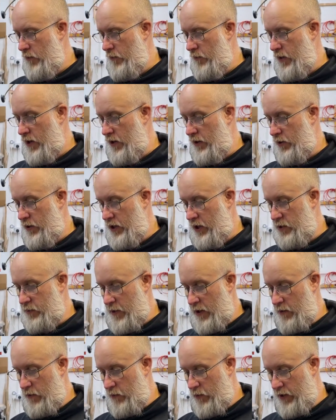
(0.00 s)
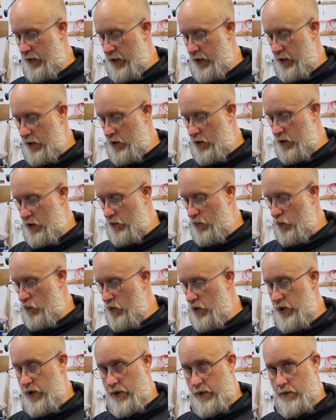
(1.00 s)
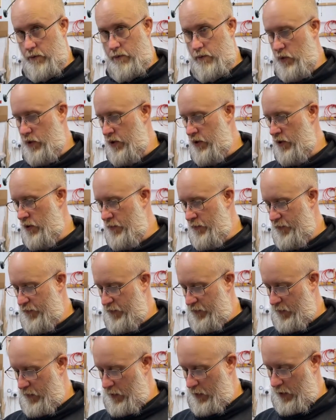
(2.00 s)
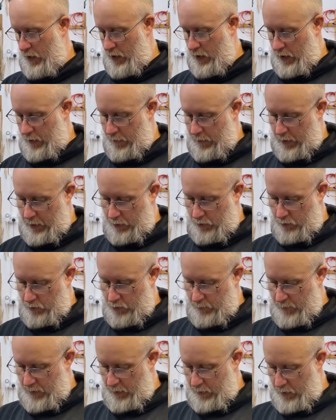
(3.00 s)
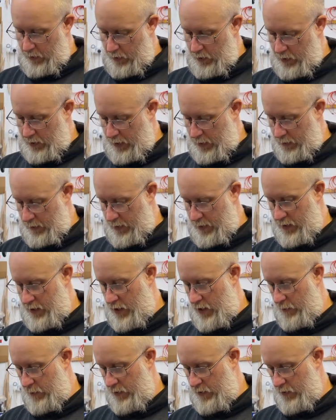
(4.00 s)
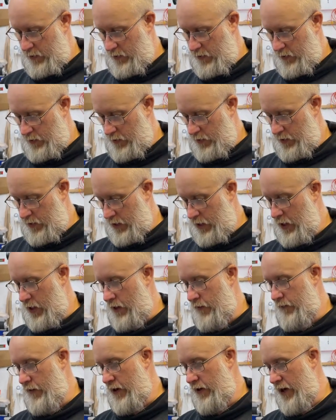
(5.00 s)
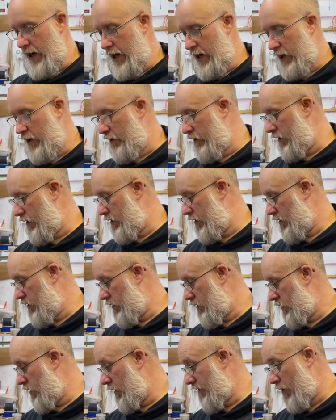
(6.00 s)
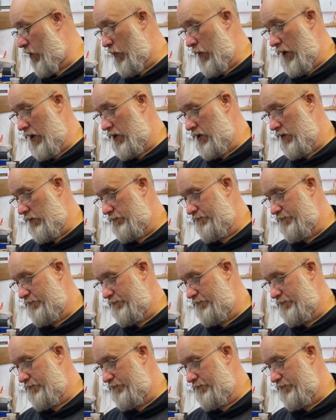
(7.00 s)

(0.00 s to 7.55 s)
but I thought I'd experiment with it on wood and whatnot. And then it dawned on me that you could set these up to cut very accurate servo wells.